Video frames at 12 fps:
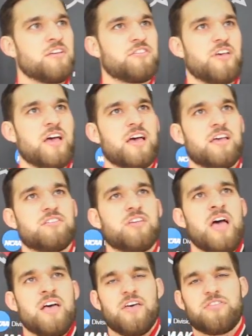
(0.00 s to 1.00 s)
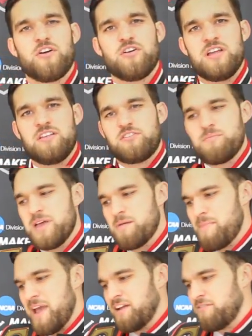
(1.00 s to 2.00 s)
says that there needs to be a
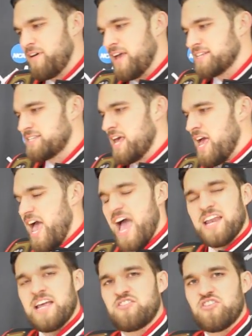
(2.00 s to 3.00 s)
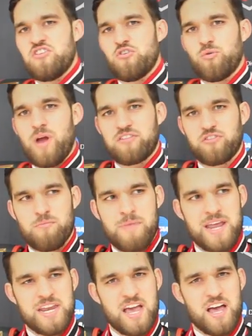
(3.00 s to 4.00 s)
main event at HNU
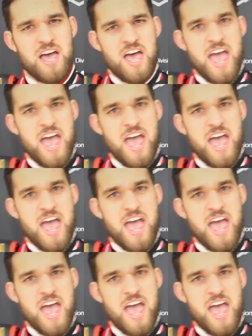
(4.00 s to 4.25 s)
WrestleMania,